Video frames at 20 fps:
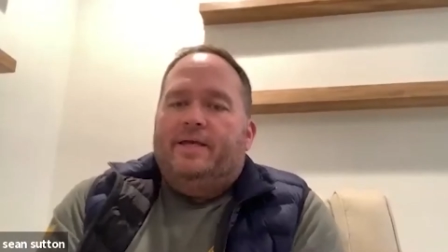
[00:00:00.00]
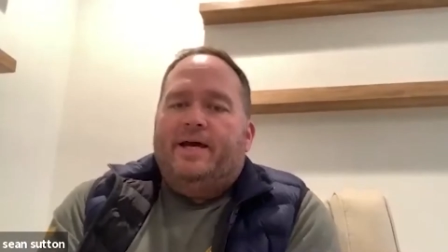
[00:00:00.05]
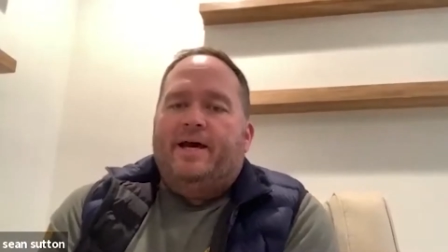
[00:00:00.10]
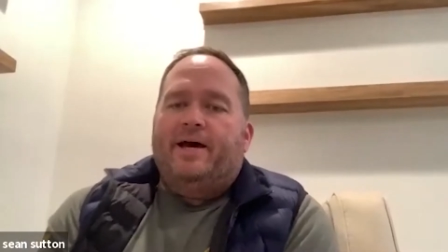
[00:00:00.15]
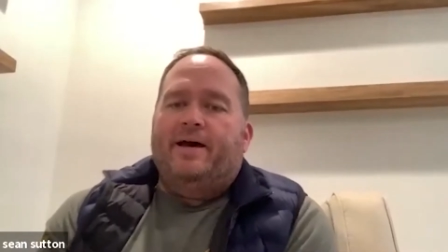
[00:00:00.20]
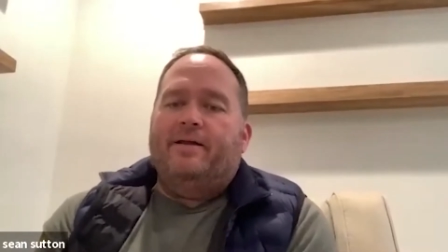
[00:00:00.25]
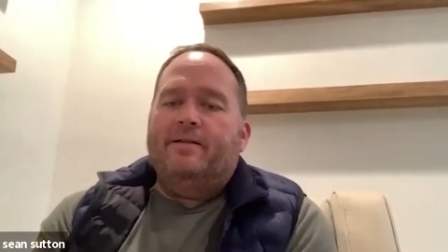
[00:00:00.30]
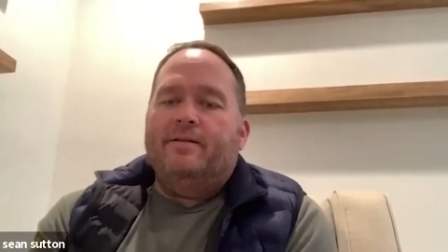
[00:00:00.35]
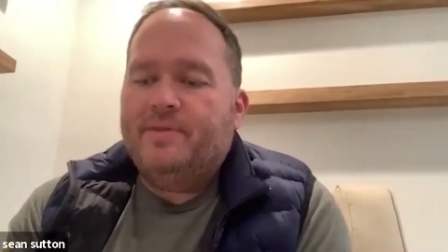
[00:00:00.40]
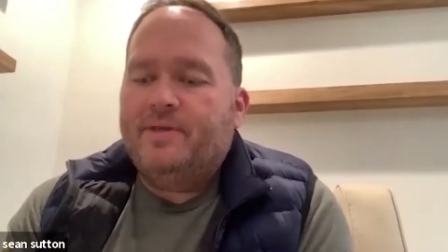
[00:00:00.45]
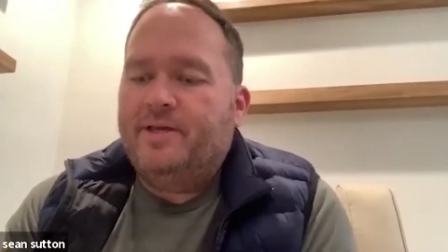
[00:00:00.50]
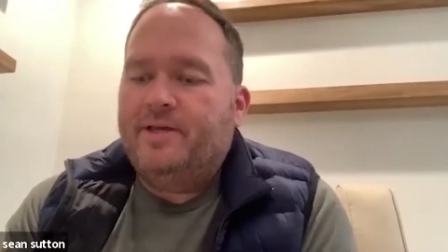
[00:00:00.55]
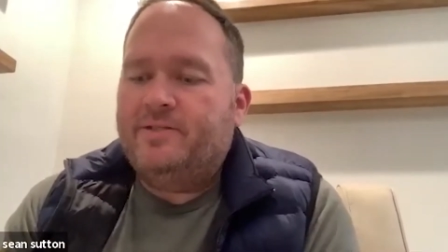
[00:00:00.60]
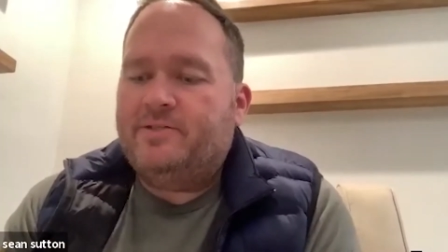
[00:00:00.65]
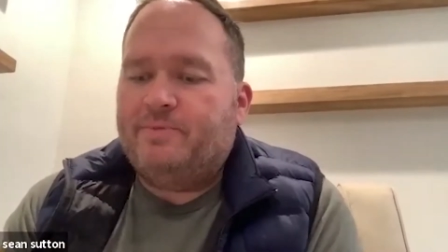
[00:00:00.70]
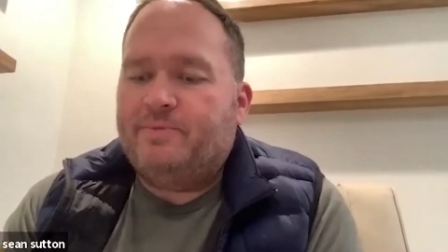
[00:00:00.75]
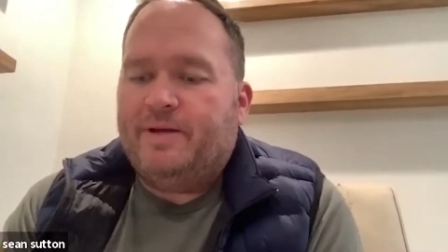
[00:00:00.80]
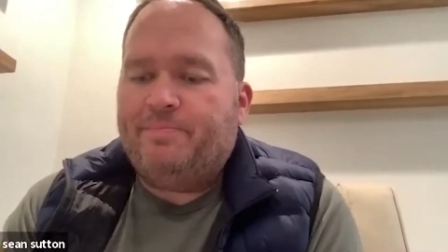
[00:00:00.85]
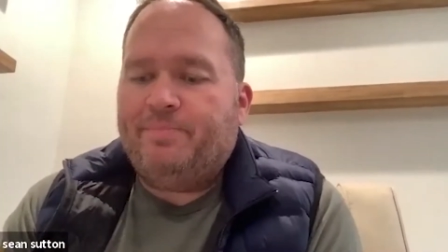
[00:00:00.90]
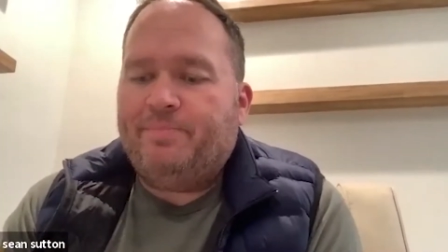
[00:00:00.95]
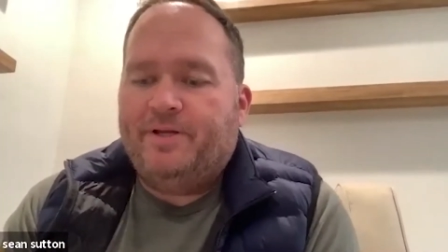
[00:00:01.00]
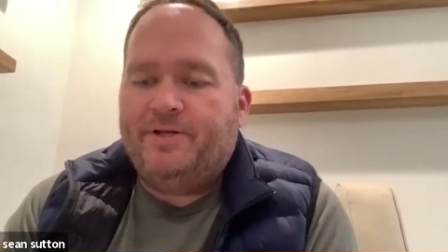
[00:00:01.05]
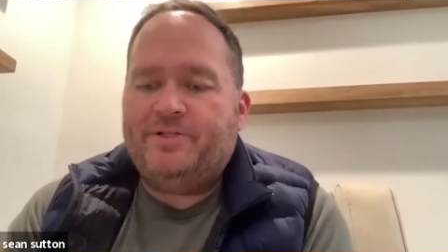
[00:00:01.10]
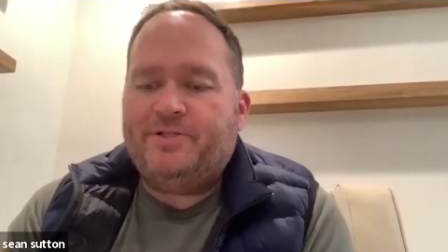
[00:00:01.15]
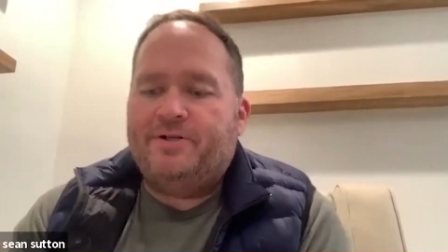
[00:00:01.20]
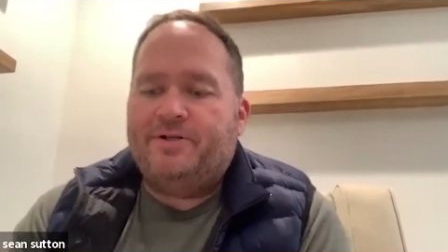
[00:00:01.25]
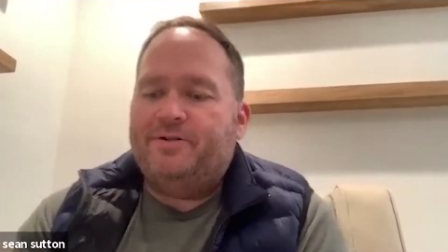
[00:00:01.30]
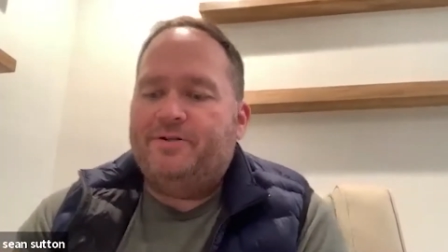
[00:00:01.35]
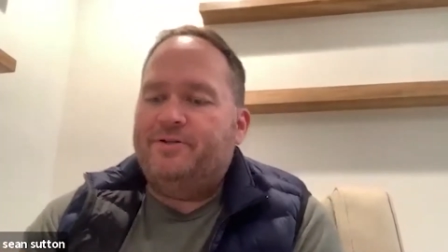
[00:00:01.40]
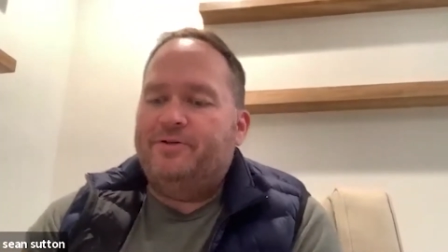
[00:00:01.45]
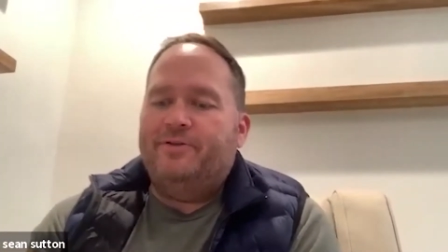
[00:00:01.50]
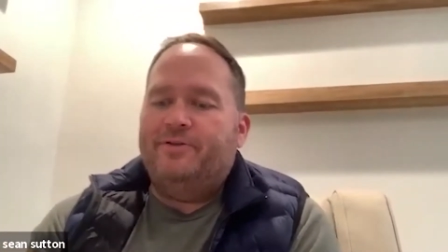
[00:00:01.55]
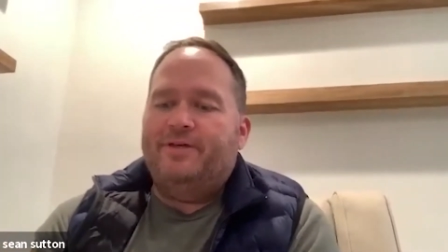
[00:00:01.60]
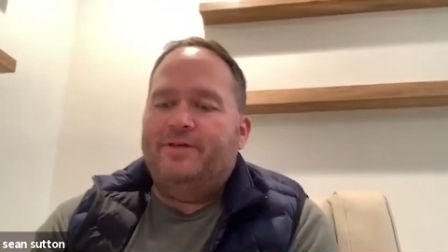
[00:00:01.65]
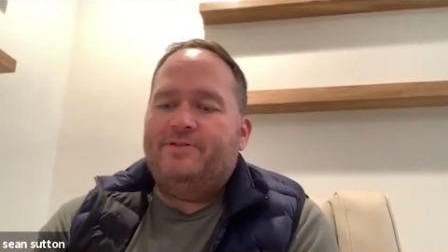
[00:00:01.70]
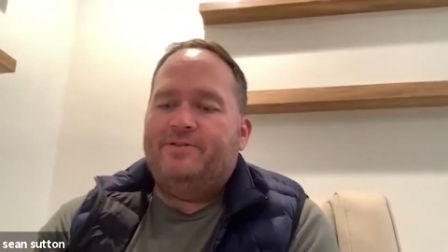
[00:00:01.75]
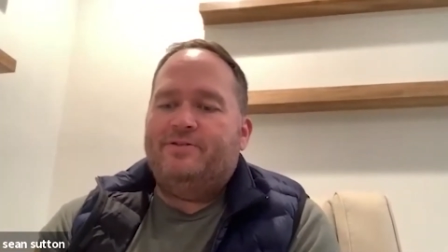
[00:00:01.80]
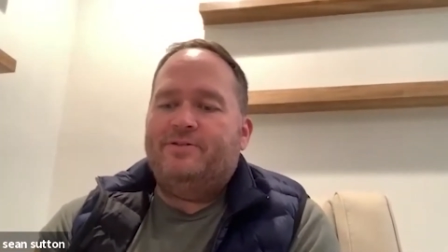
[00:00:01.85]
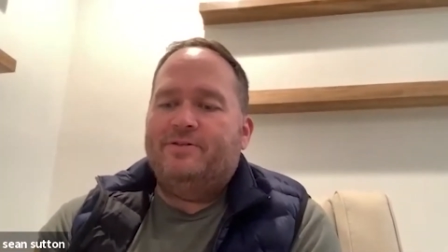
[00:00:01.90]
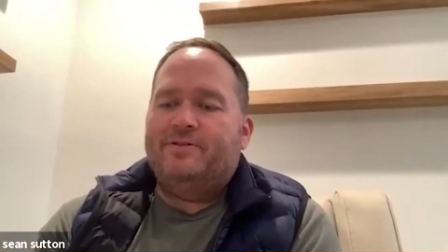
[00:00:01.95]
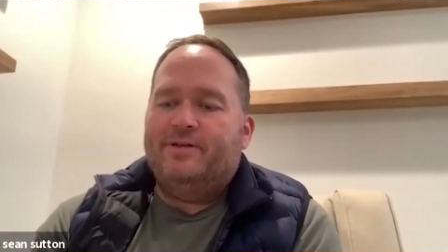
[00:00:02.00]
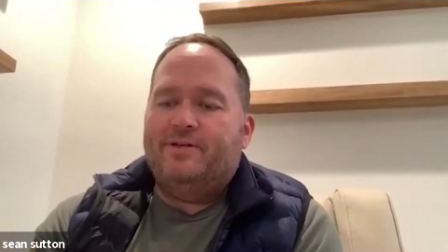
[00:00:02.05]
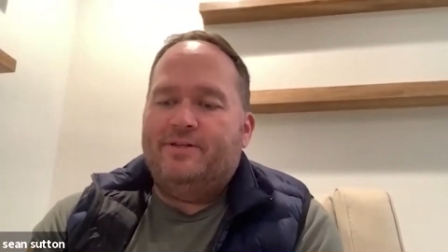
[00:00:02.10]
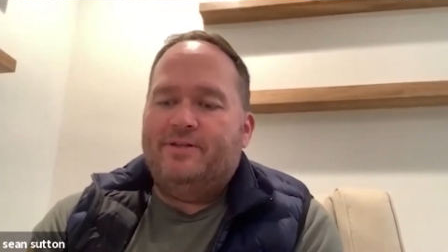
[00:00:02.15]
Yeah, it's my pleasure to do this.